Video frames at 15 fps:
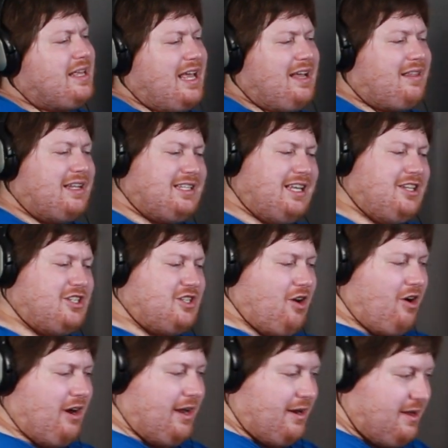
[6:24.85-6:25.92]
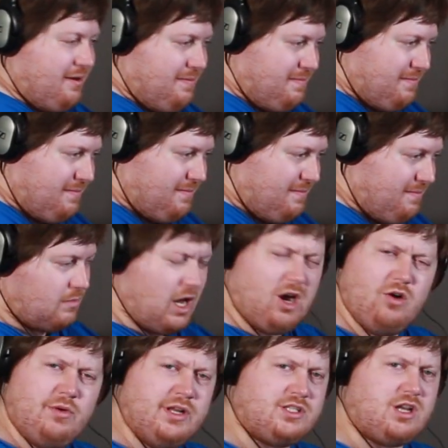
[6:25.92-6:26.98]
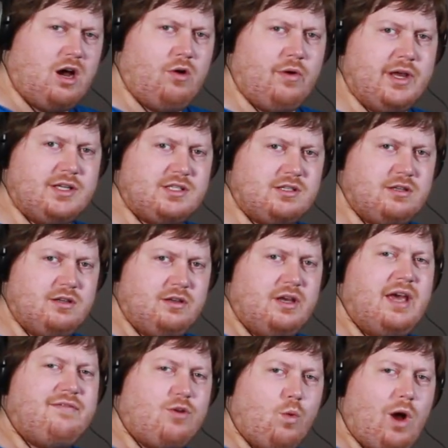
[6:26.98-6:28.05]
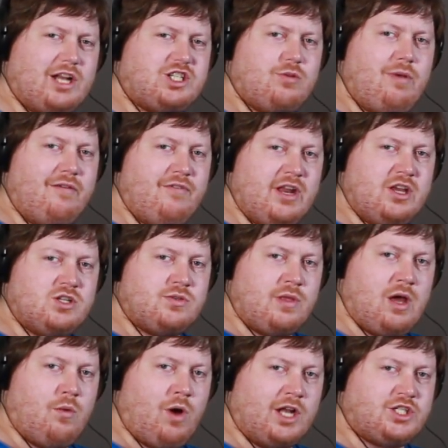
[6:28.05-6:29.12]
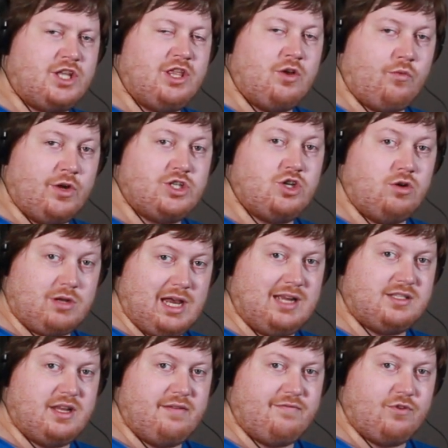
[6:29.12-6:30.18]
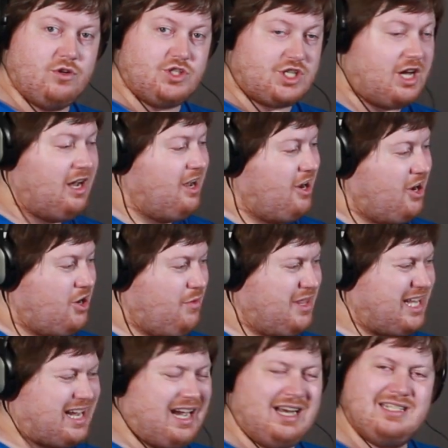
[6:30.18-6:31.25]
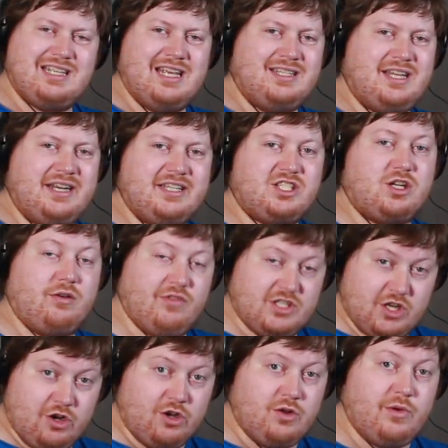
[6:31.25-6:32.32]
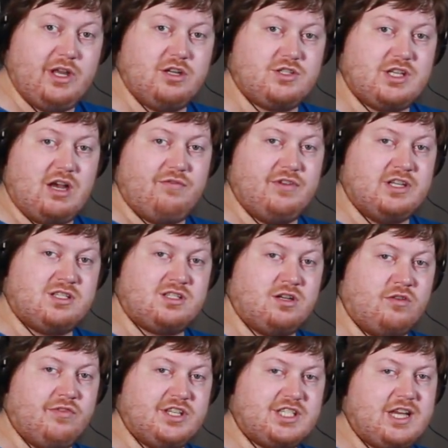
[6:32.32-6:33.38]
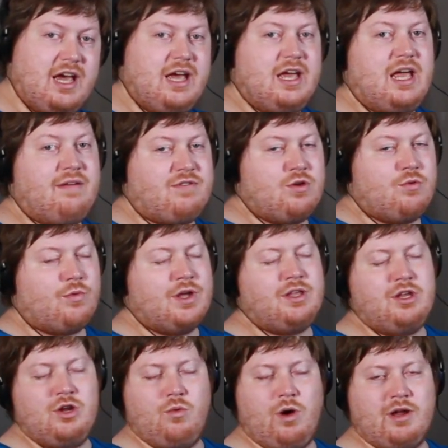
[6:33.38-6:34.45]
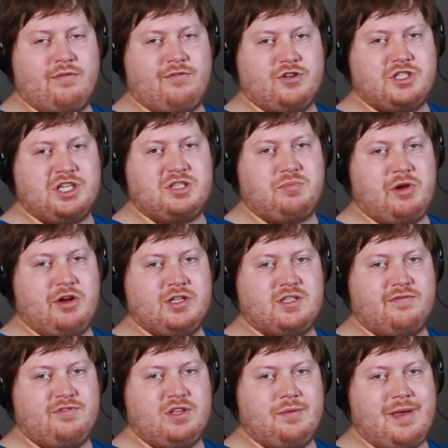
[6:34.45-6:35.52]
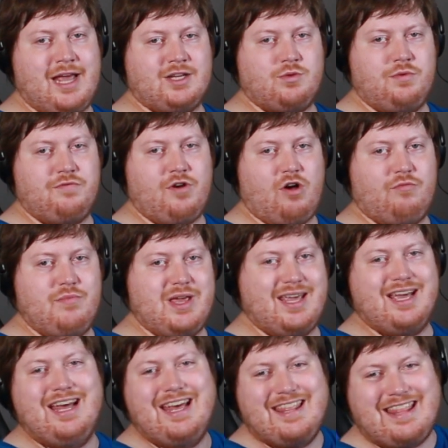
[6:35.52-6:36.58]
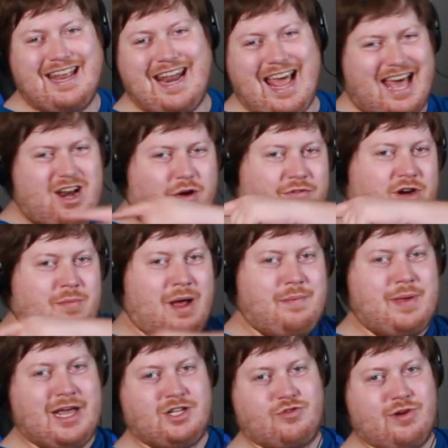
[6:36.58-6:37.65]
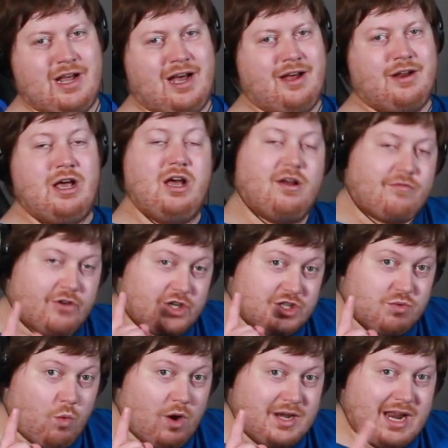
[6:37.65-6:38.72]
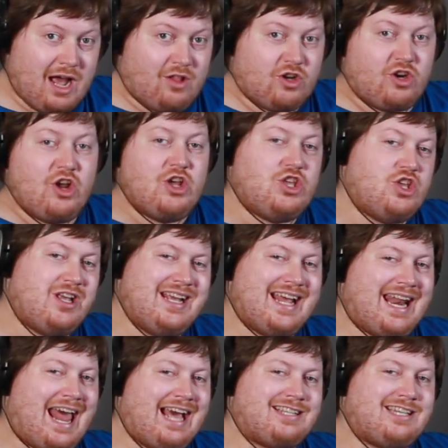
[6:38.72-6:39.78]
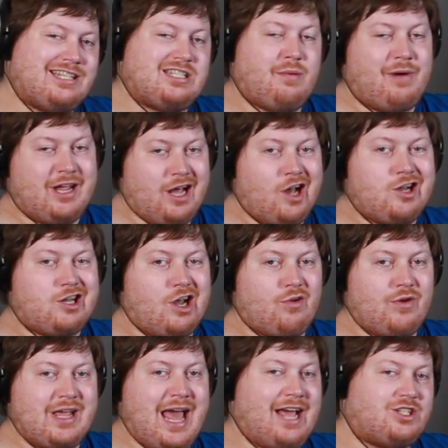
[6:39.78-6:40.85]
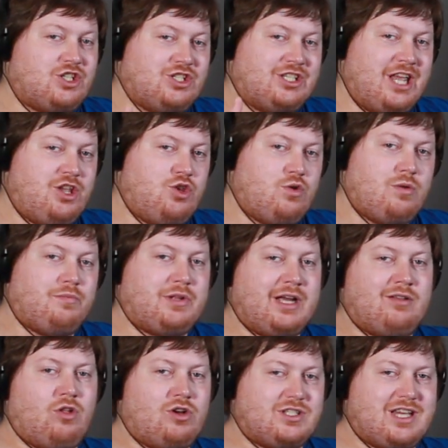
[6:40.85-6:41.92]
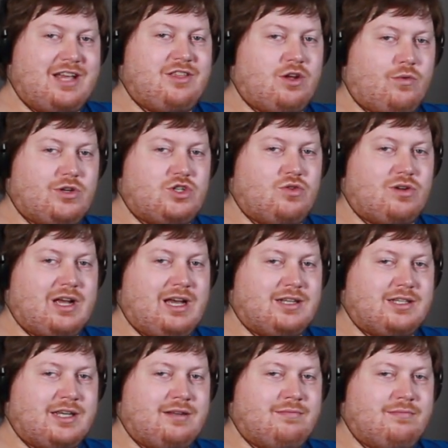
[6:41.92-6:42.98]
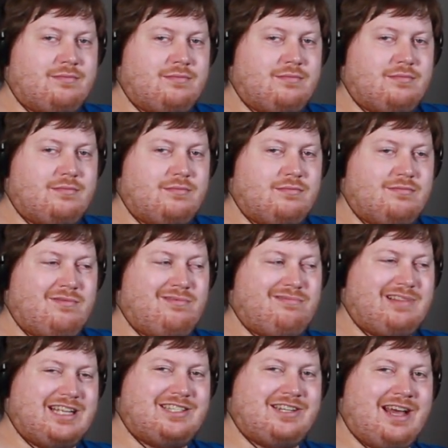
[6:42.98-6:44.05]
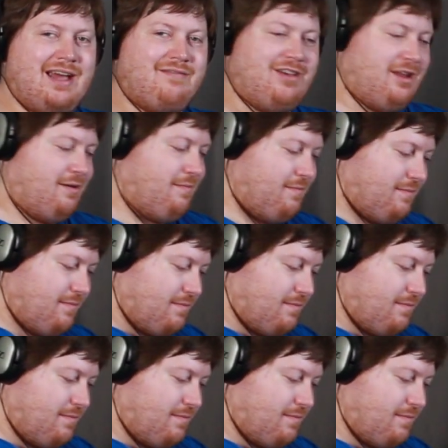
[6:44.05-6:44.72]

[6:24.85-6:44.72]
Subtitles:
yeah, let's get started. Oh, and as always, if you're watching my videos without watching the original content first, you're doing the content a disservice and you're doing yourself a disservice. If you really do want your first experience of Fleabag to involve me, then head over to my Patreon. For just $1, you can get access to my uncut reactions that you can play alongside the original content. Let's dive in.